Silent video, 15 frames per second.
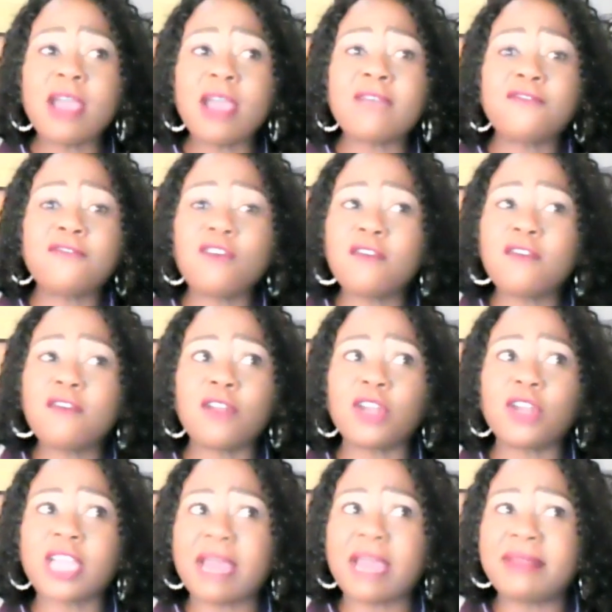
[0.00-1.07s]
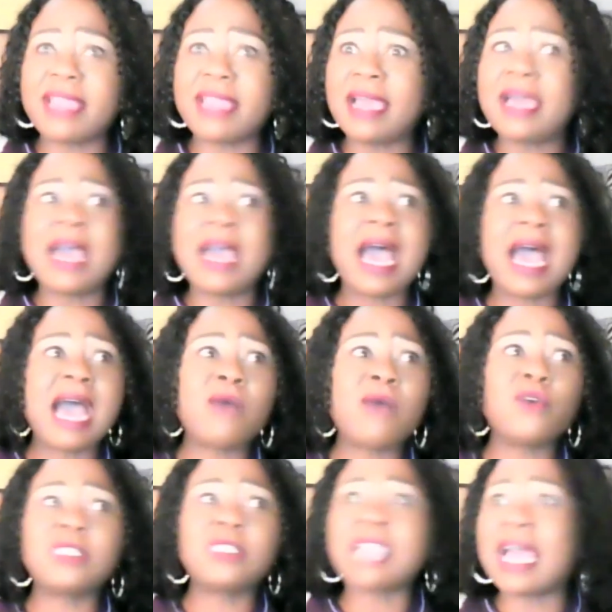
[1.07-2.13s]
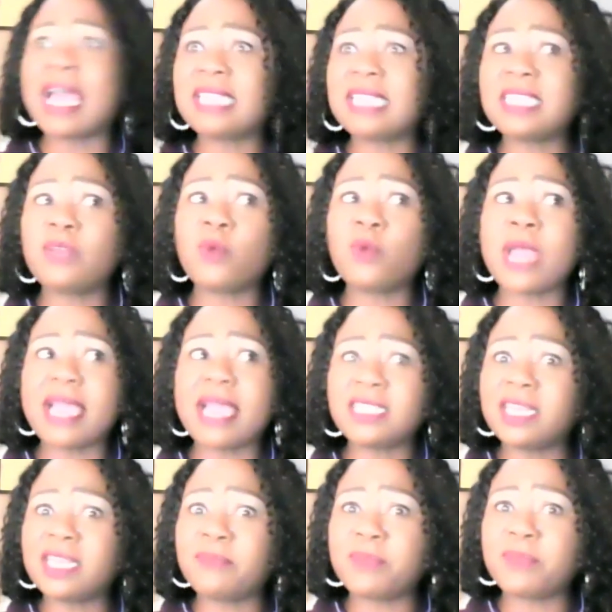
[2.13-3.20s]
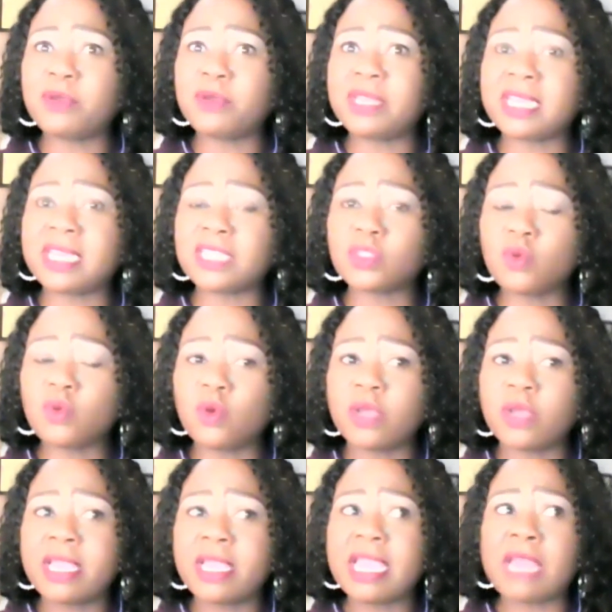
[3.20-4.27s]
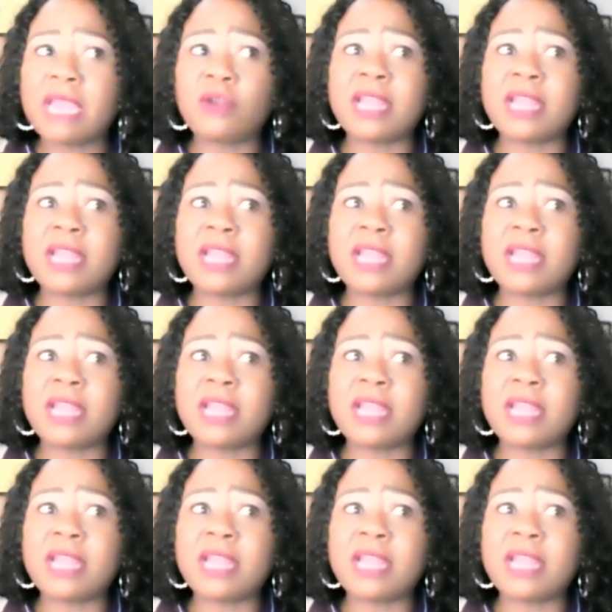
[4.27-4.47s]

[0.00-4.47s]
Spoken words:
a full-thrown career. We were actually building a school. I